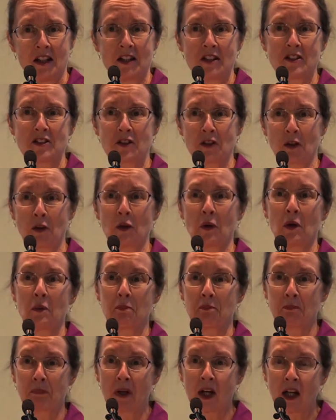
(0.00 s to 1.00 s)
So
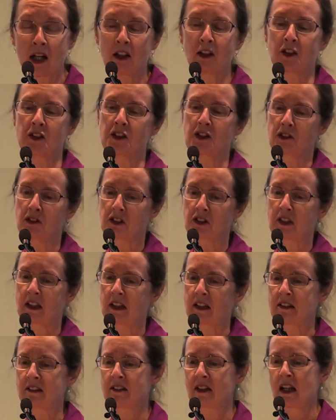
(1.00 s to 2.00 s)
biological
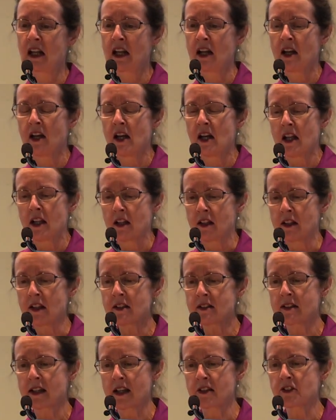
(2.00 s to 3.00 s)
sex.
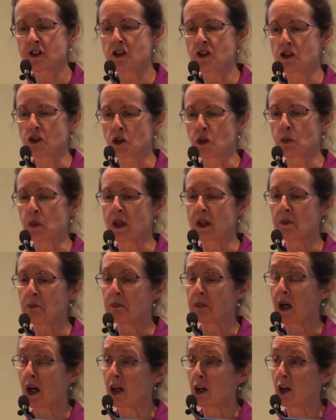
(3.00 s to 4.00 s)
This has to do
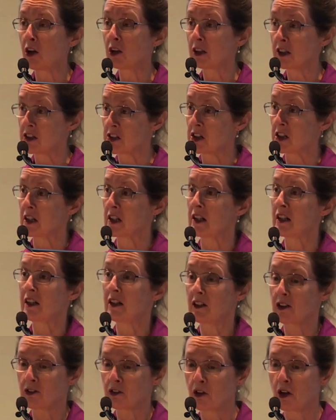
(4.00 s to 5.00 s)
with biology,
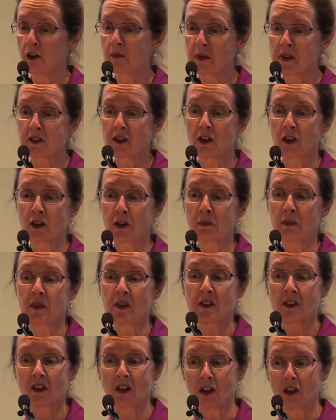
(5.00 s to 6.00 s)

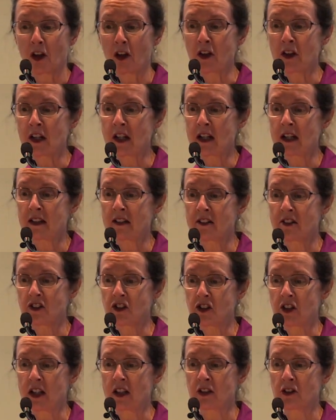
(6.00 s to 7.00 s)
chromosomes, gonads,
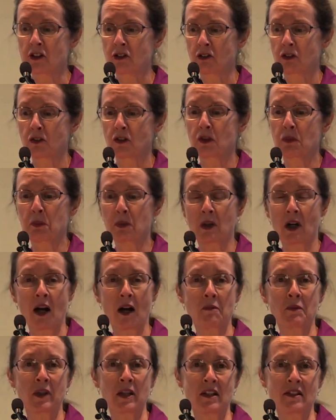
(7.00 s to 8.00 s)
genitals,
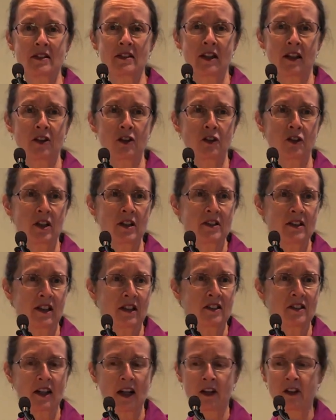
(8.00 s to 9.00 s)
primary and secondary
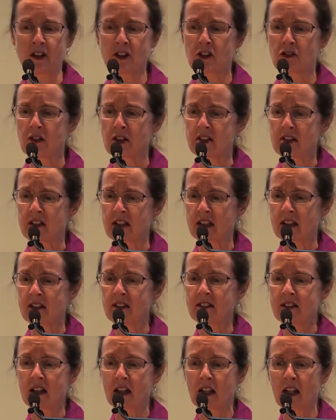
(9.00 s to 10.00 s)
sex
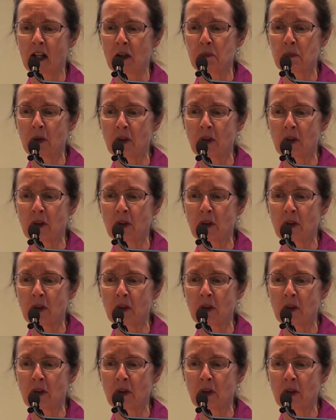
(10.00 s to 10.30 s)
characteristics like